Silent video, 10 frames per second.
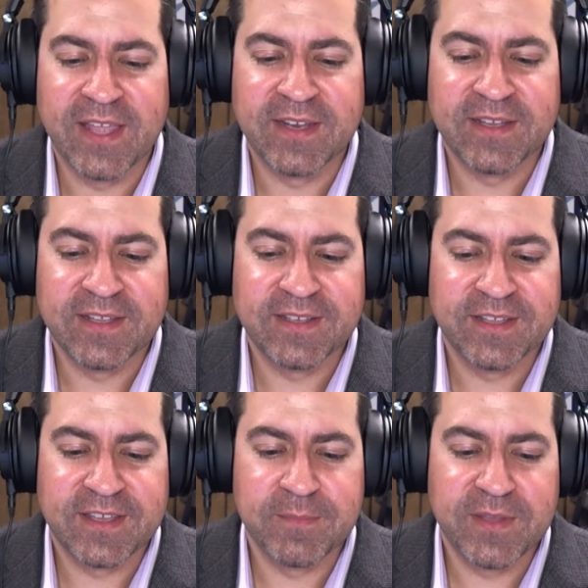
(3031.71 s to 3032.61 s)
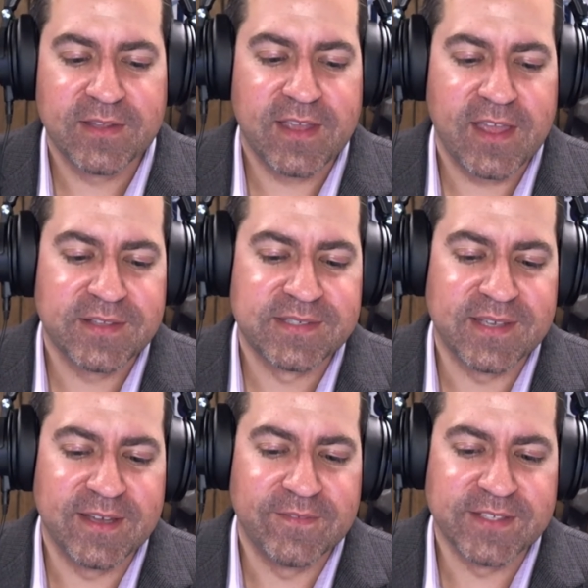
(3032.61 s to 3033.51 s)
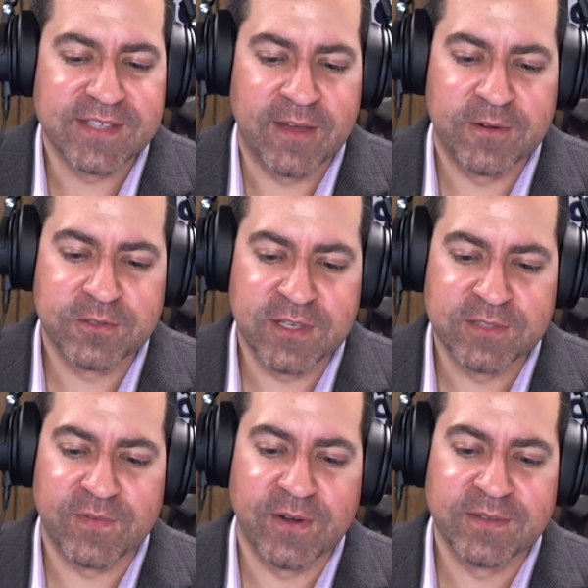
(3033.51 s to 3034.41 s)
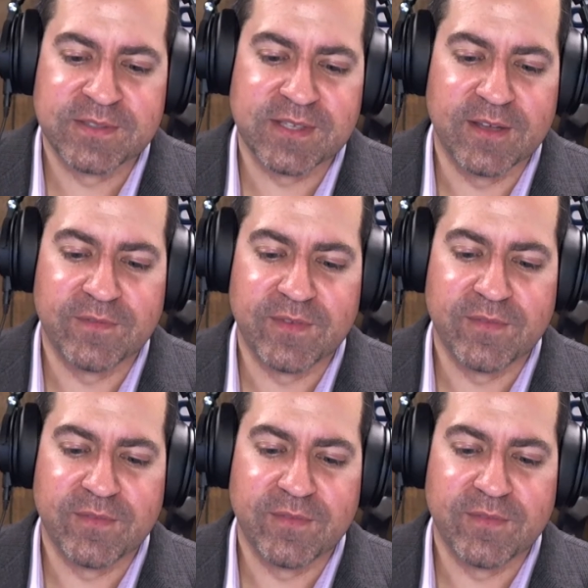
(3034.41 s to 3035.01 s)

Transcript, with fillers: and it, it can be the case of this countertransference of,